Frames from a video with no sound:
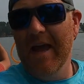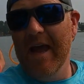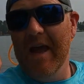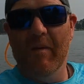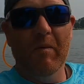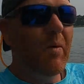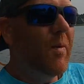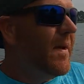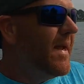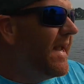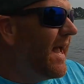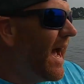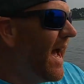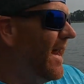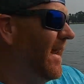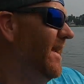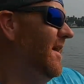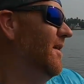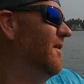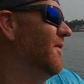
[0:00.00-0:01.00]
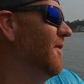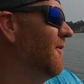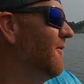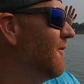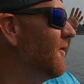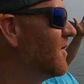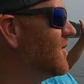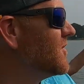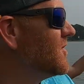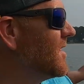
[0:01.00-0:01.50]
And when we got here, the
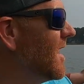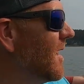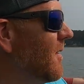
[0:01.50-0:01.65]
first night,